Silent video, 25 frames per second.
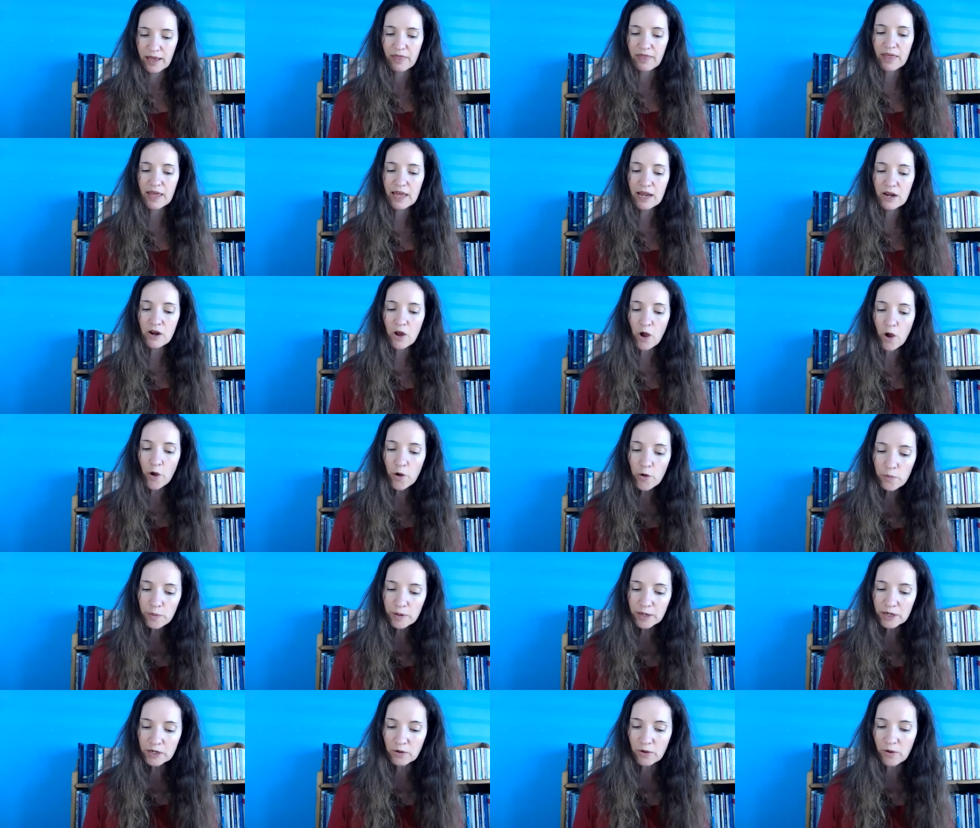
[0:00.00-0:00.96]
Then
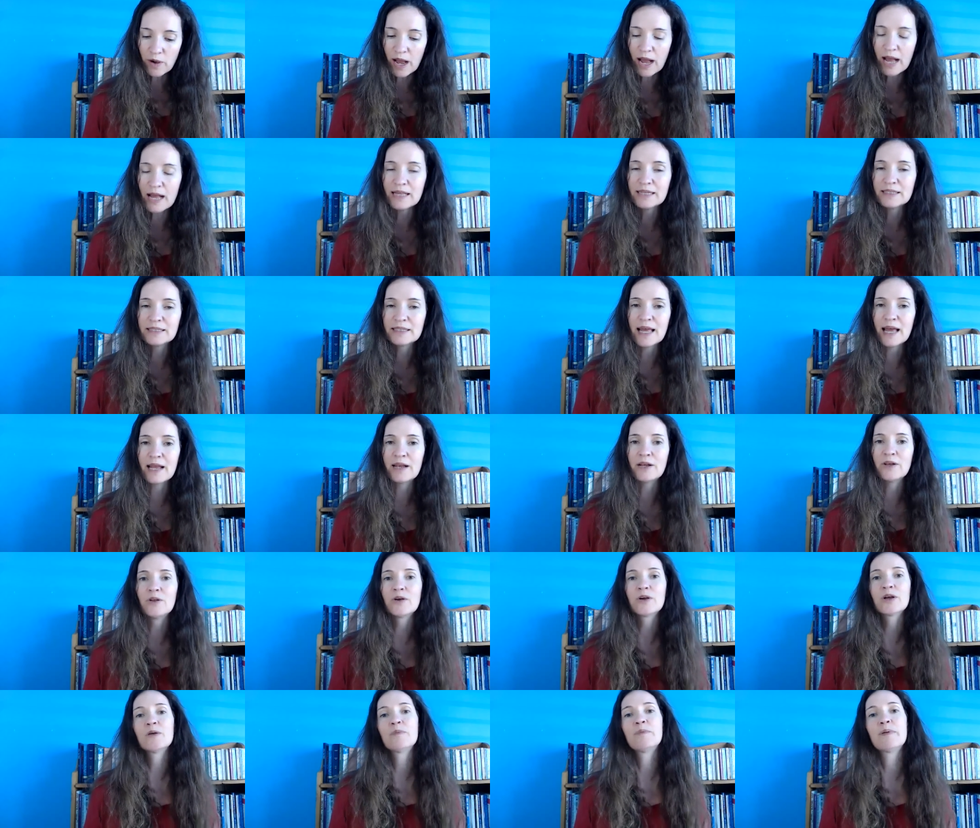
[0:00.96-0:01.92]
open your eyes and
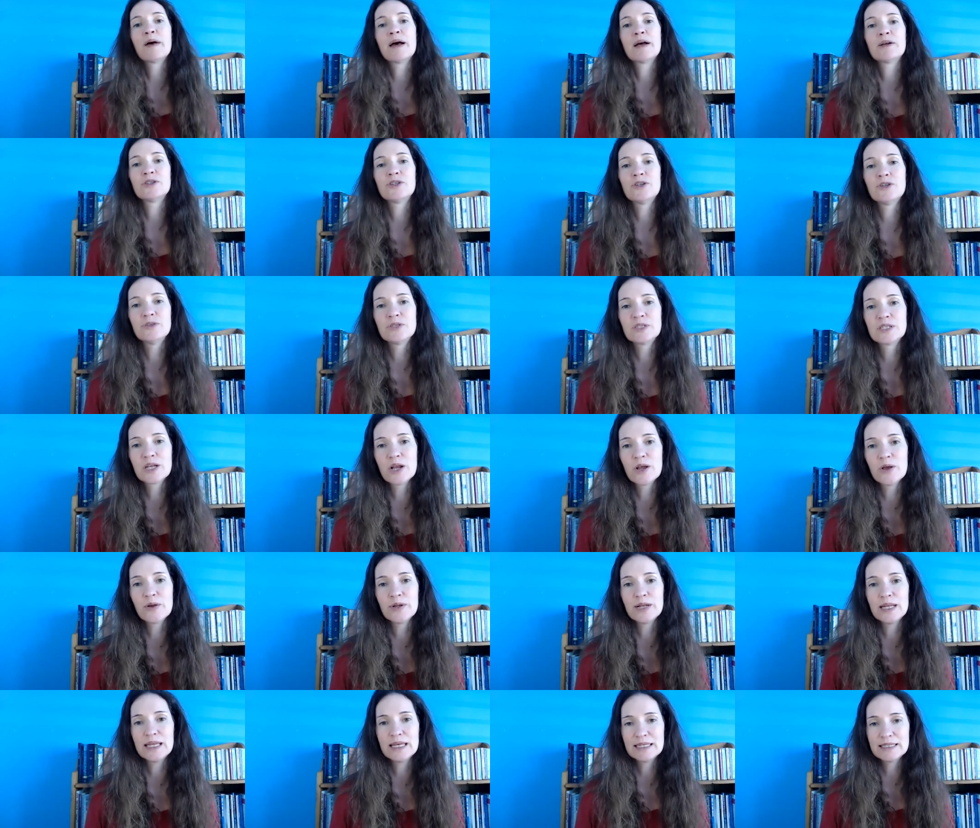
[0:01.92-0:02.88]
look about you
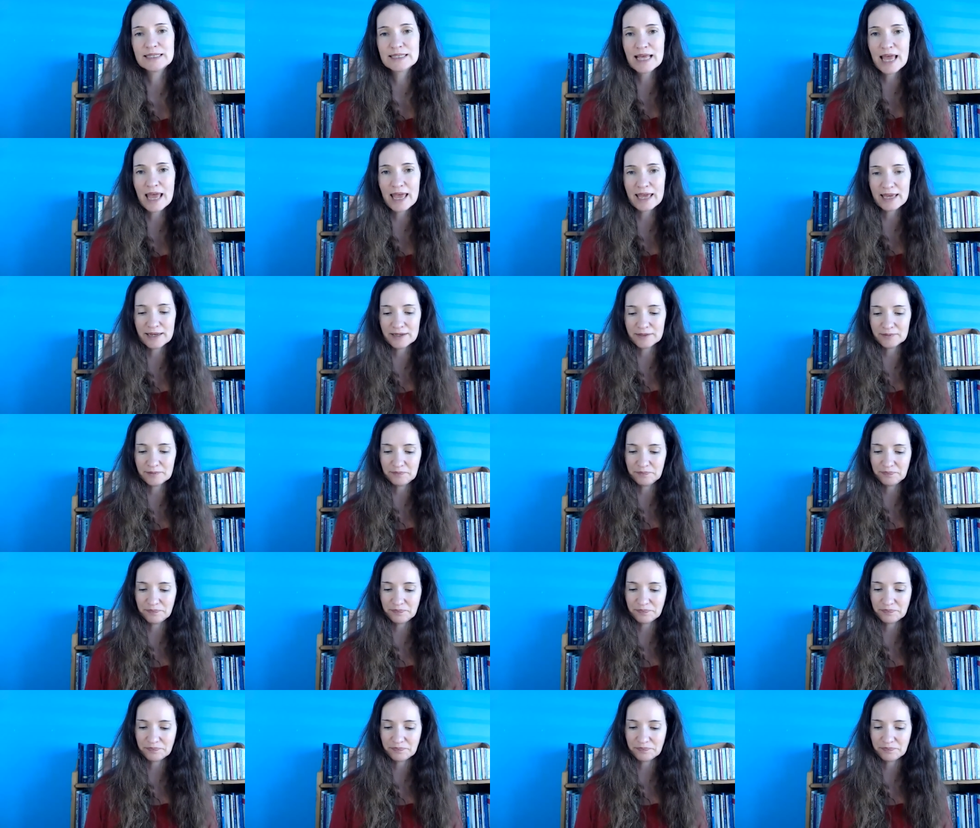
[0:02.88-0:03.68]
slowly, saying,